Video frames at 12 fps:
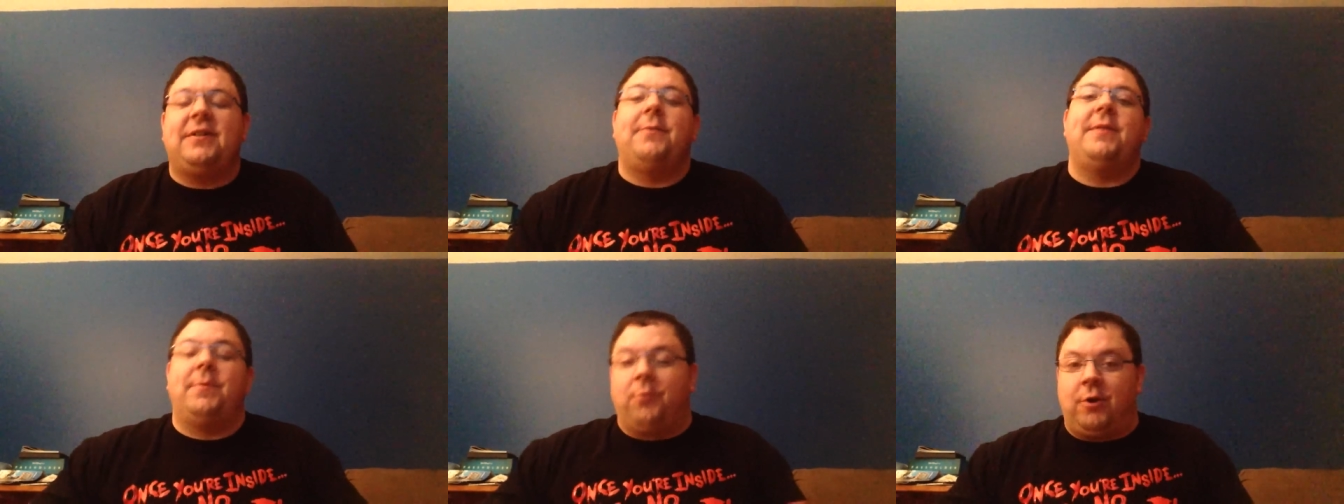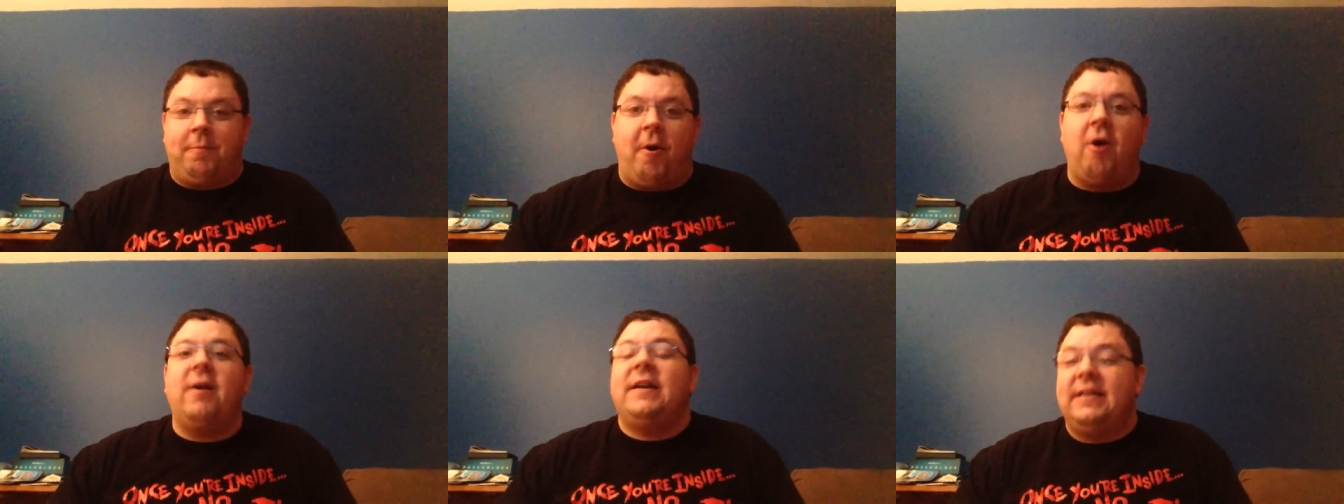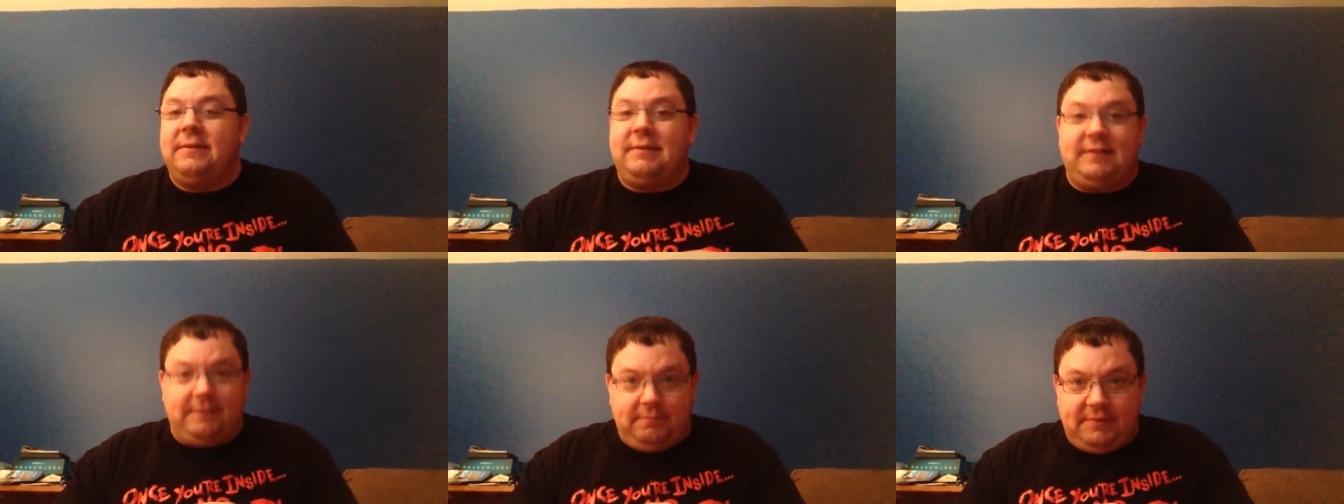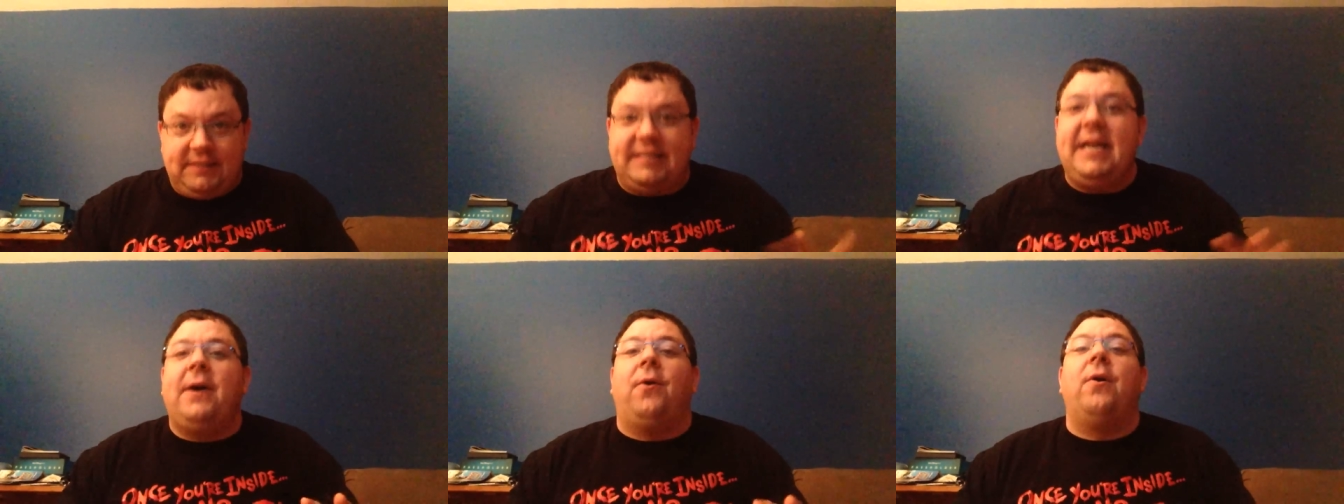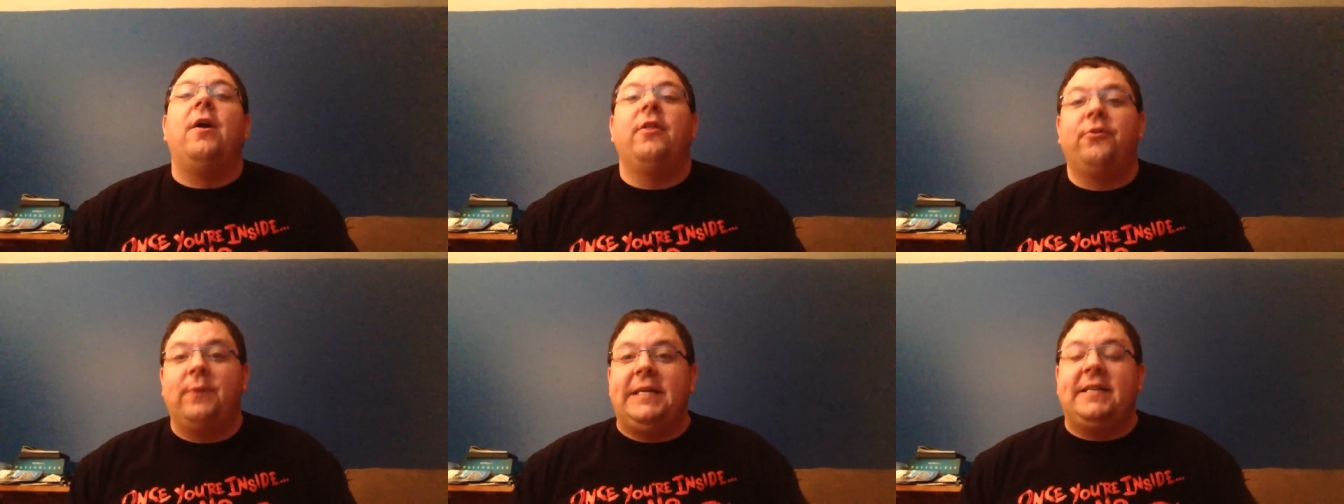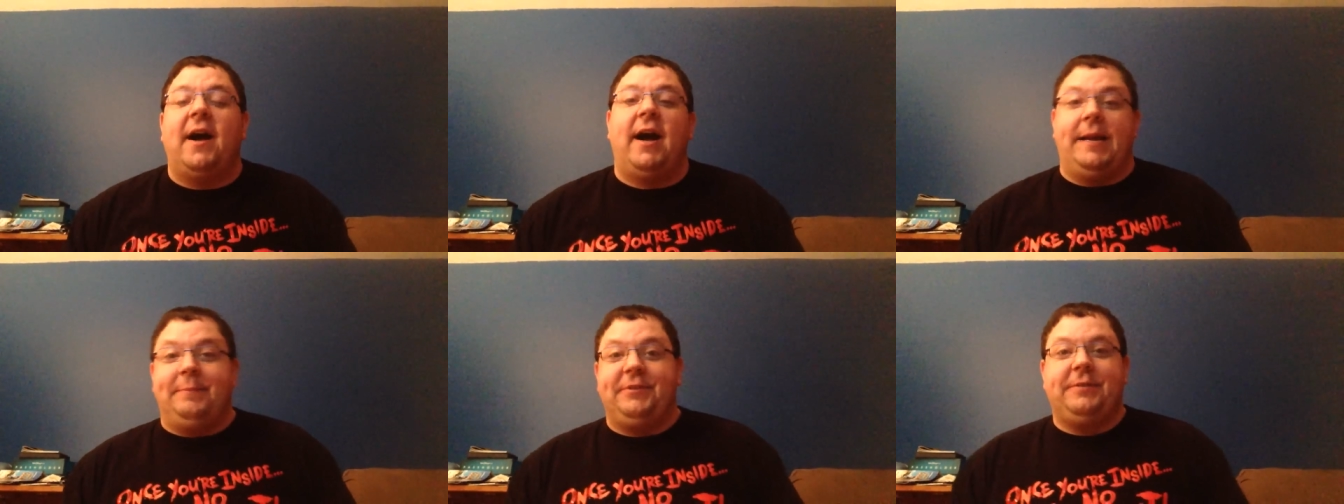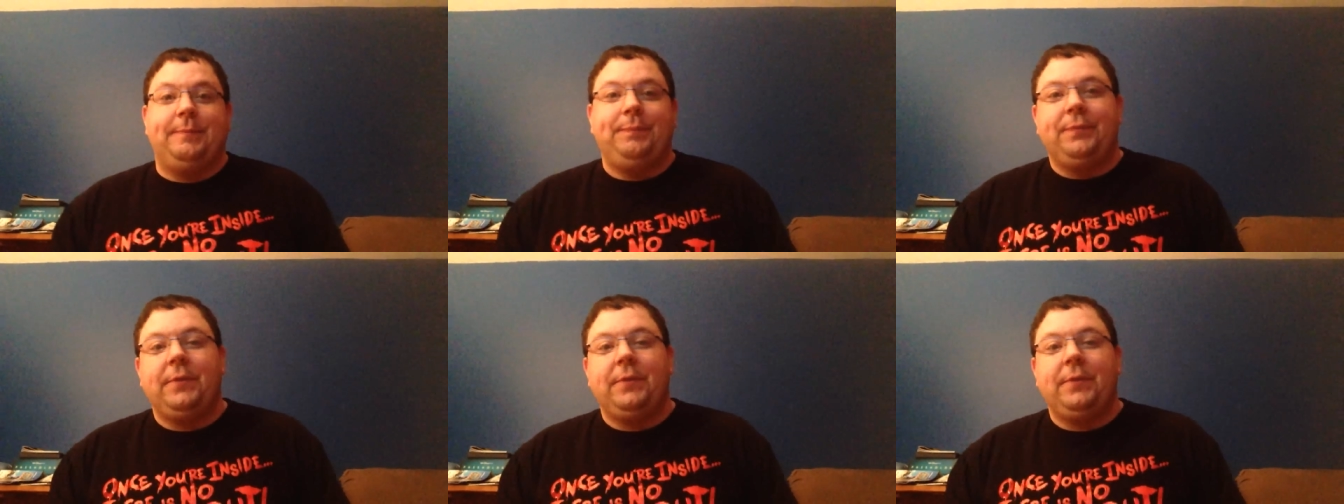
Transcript: some of them were apart. Still, three times.